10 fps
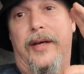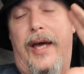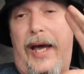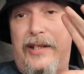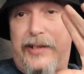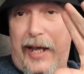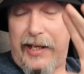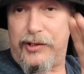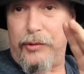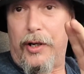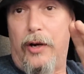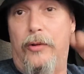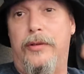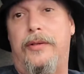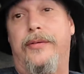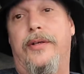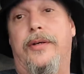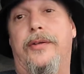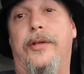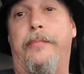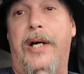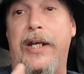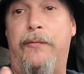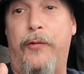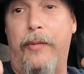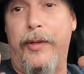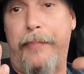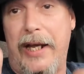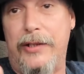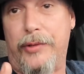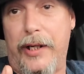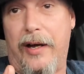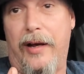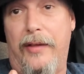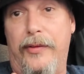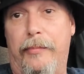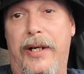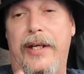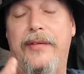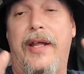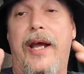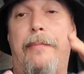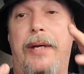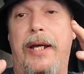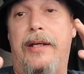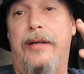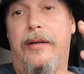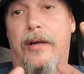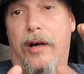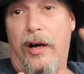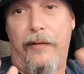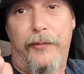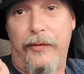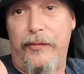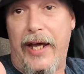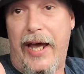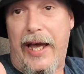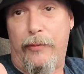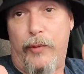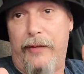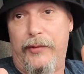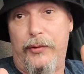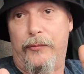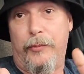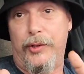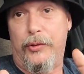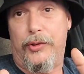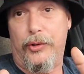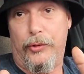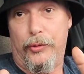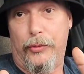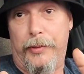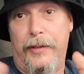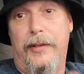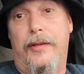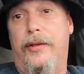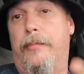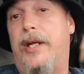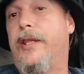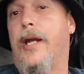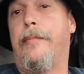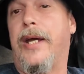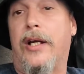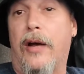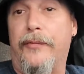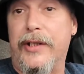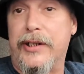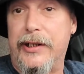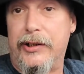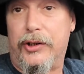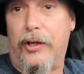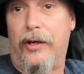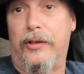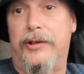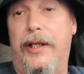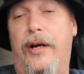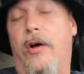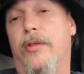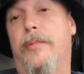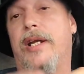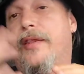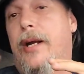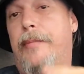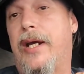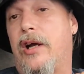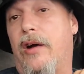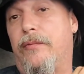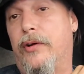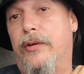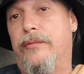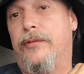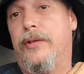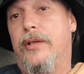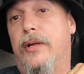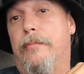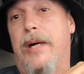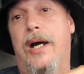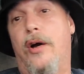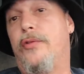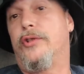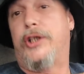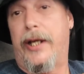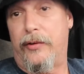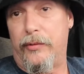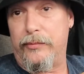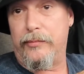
as you know, the money from the Patreon, the money that I make off of the ad revenue from YouTube, the money that I make off of the t-shirts, and all the money that I make off of my other channel